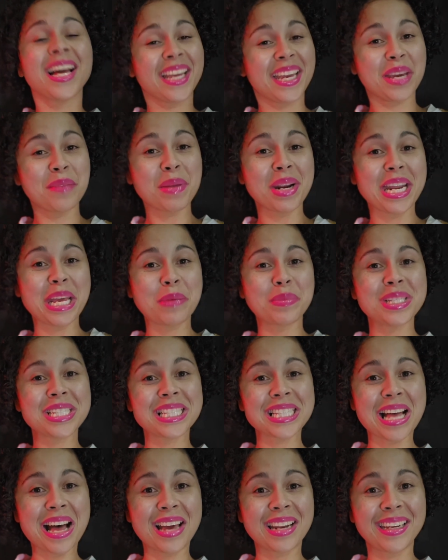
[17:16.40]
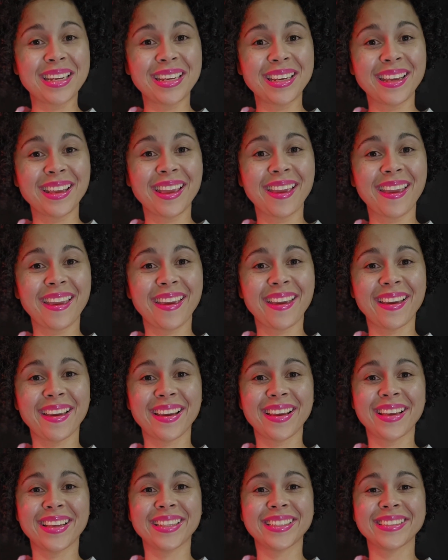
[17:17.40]
again, my name is Lottie,
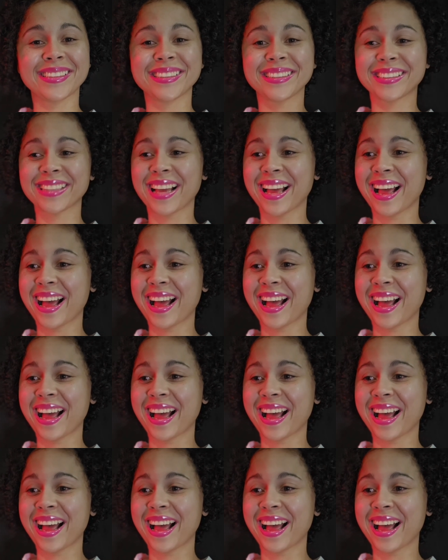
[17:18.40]
and